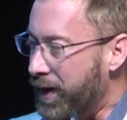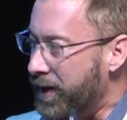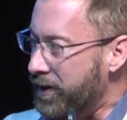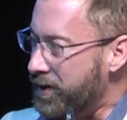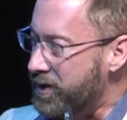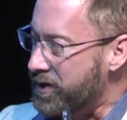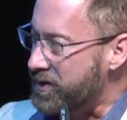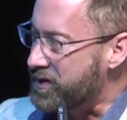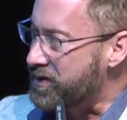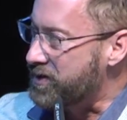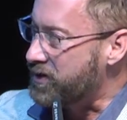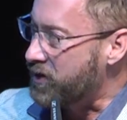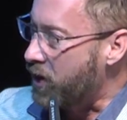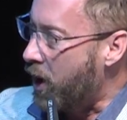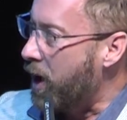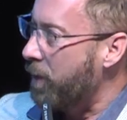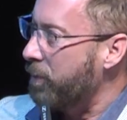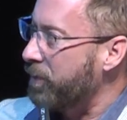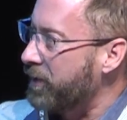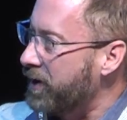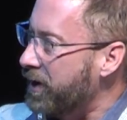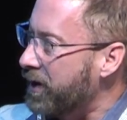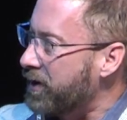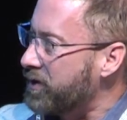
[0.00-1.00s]
And if we can just
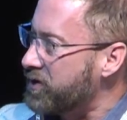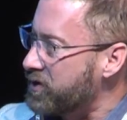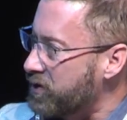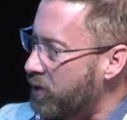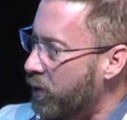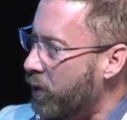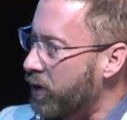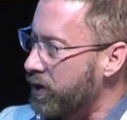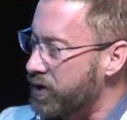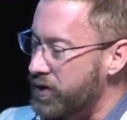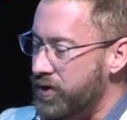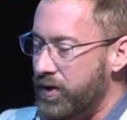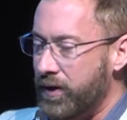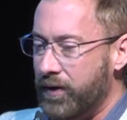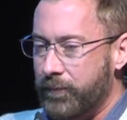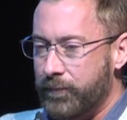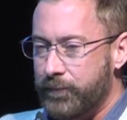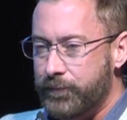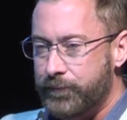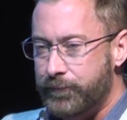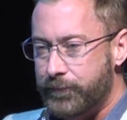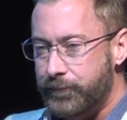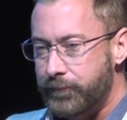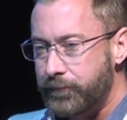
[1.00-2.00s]
stop the
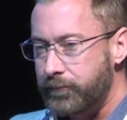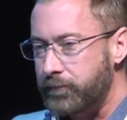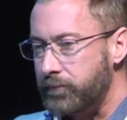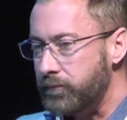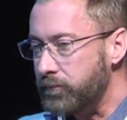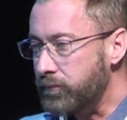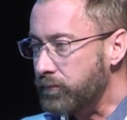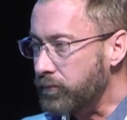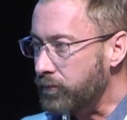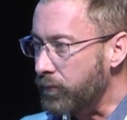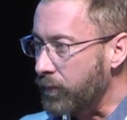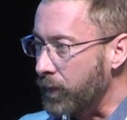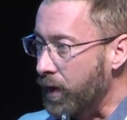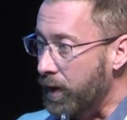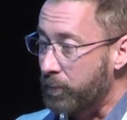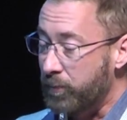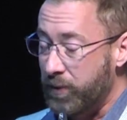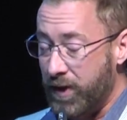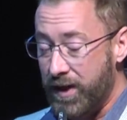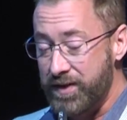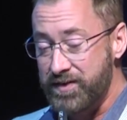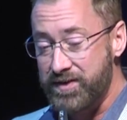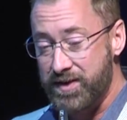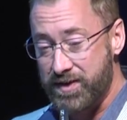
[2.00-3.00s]
extortion,
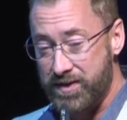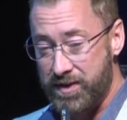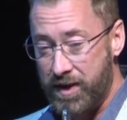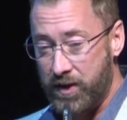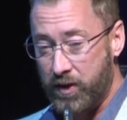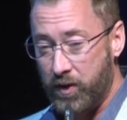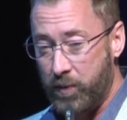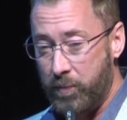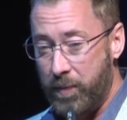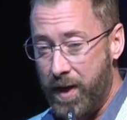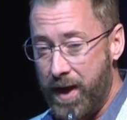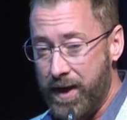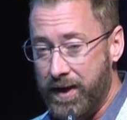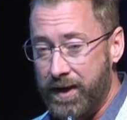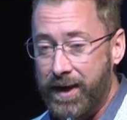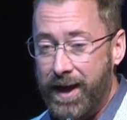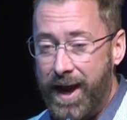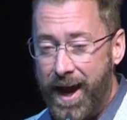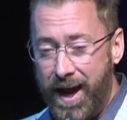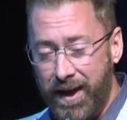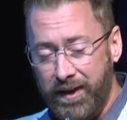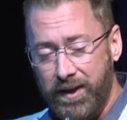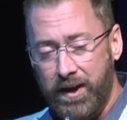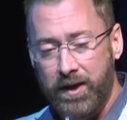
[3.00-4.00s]
plus the central
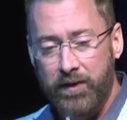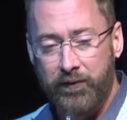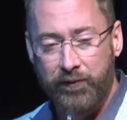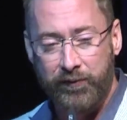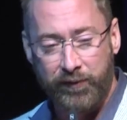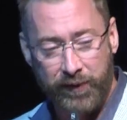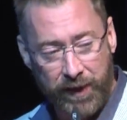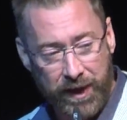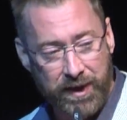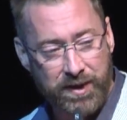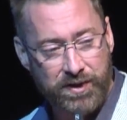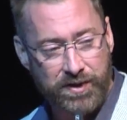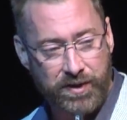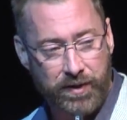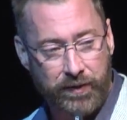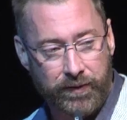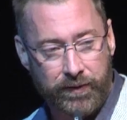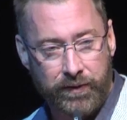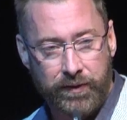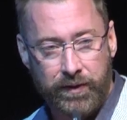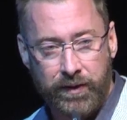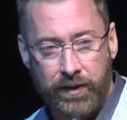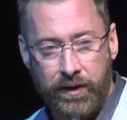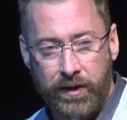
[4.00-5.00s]
banking and the
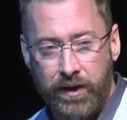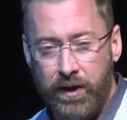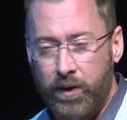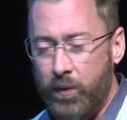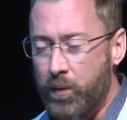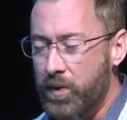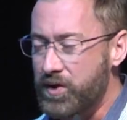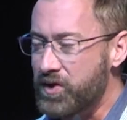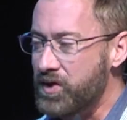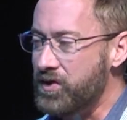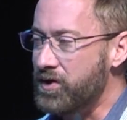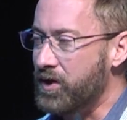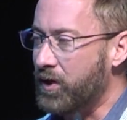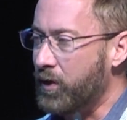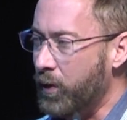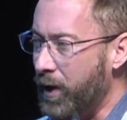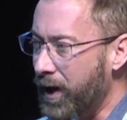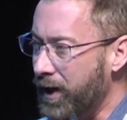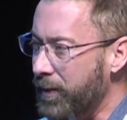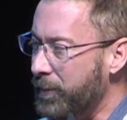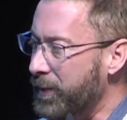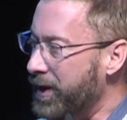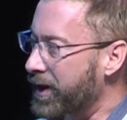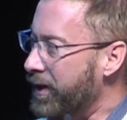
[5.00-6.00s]
inflation, which is
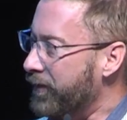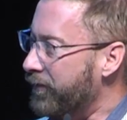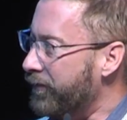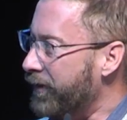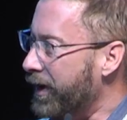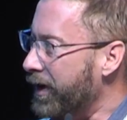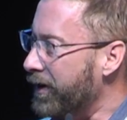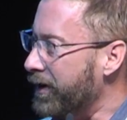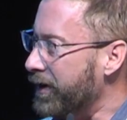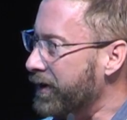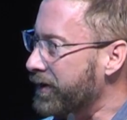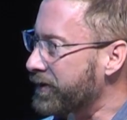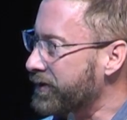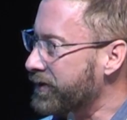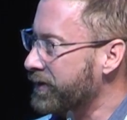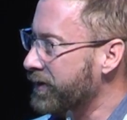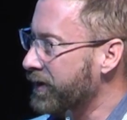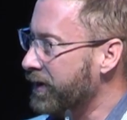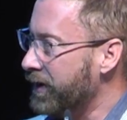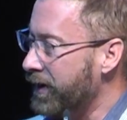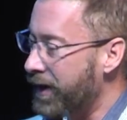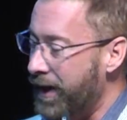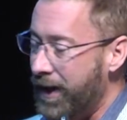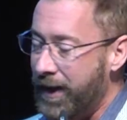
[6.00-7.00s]
incredibly
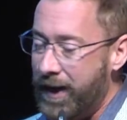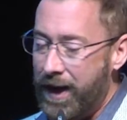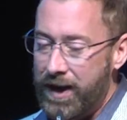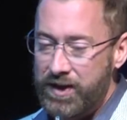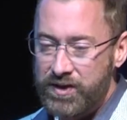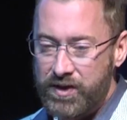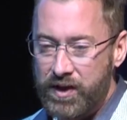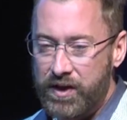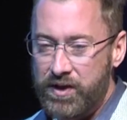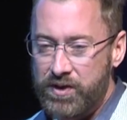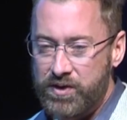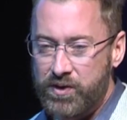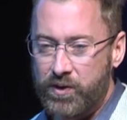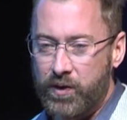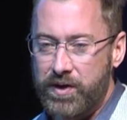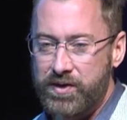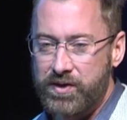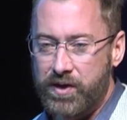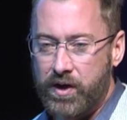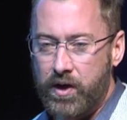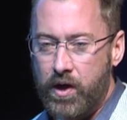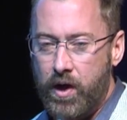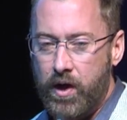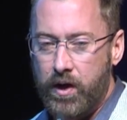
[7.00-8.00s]
nefarious, it actually
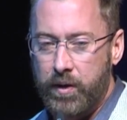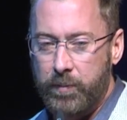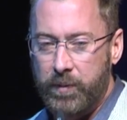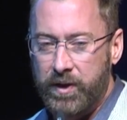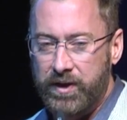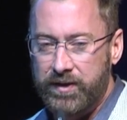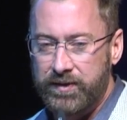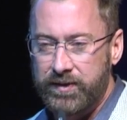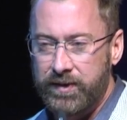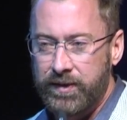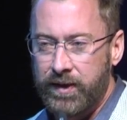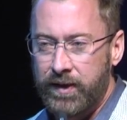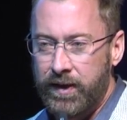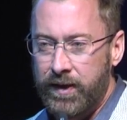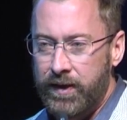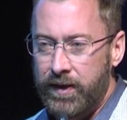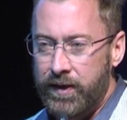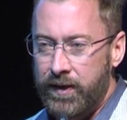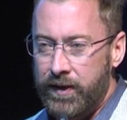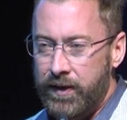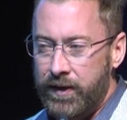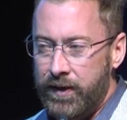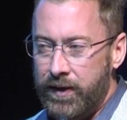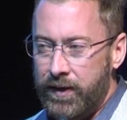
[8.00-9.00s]
destroys economies.
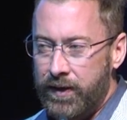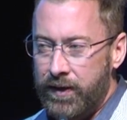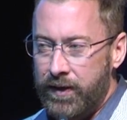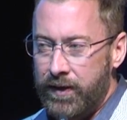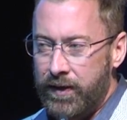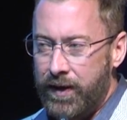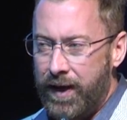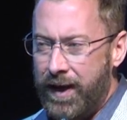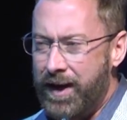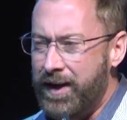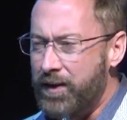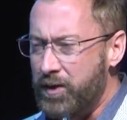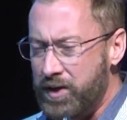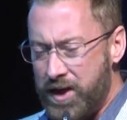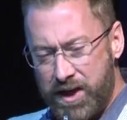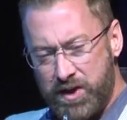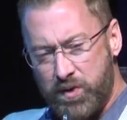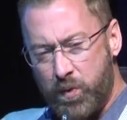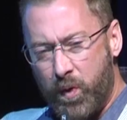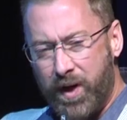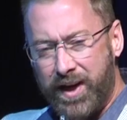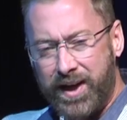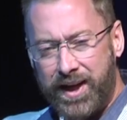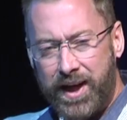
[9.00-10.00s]
And
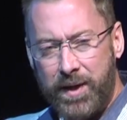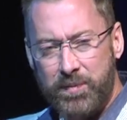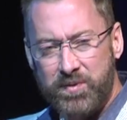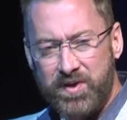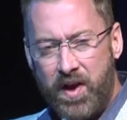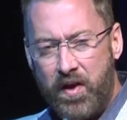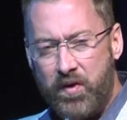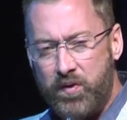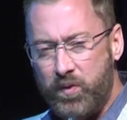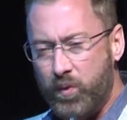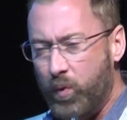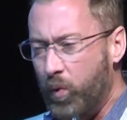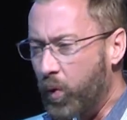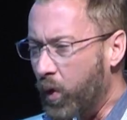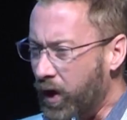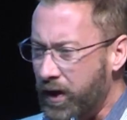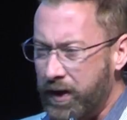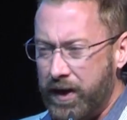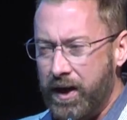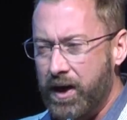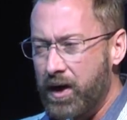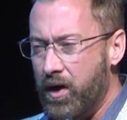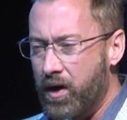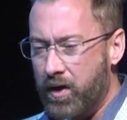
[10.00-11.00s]
it's what keeps us
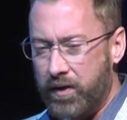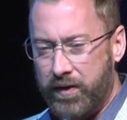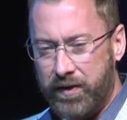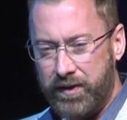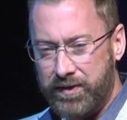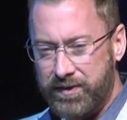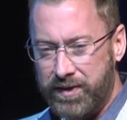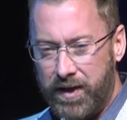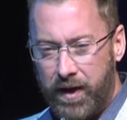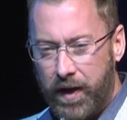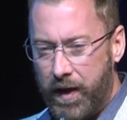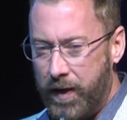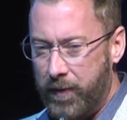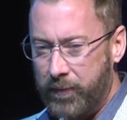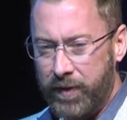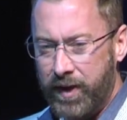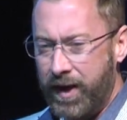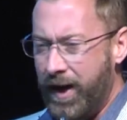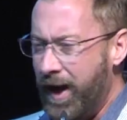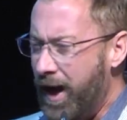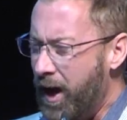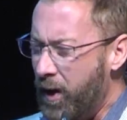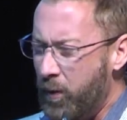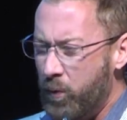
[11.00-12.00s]
working all the
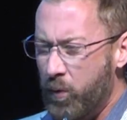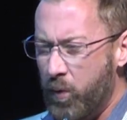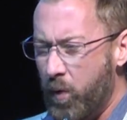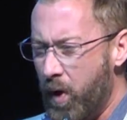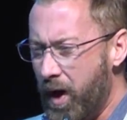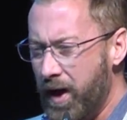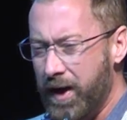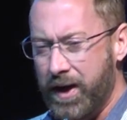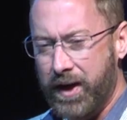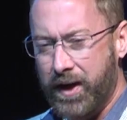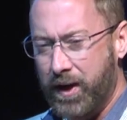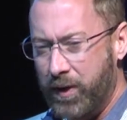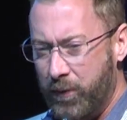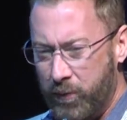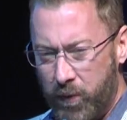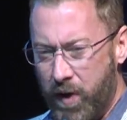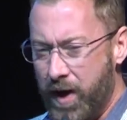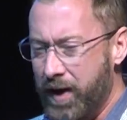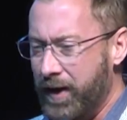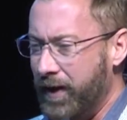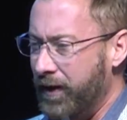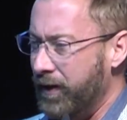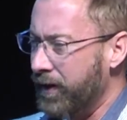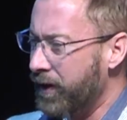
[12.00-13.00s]
time and running
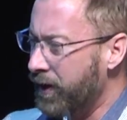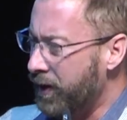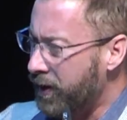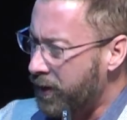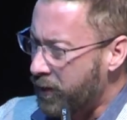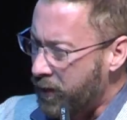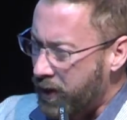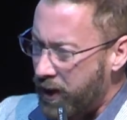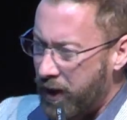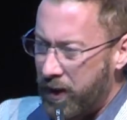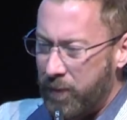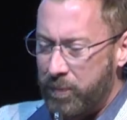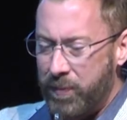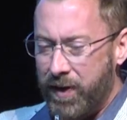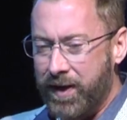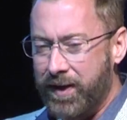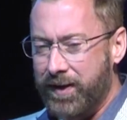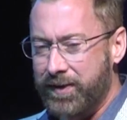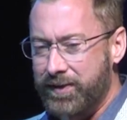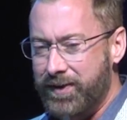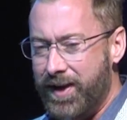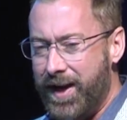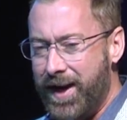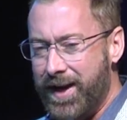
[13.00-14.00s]
and running. Got to
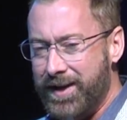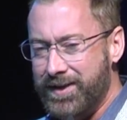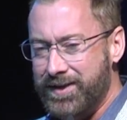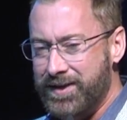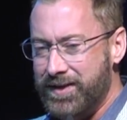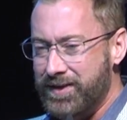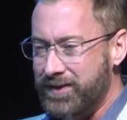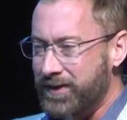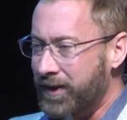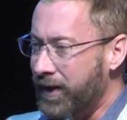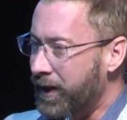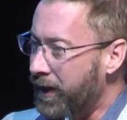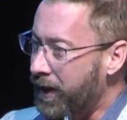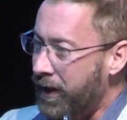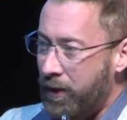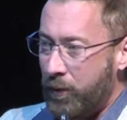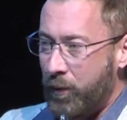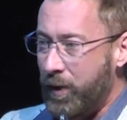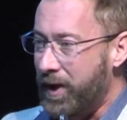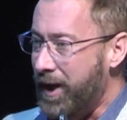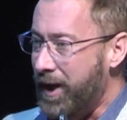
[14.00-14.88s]
pay our taxes.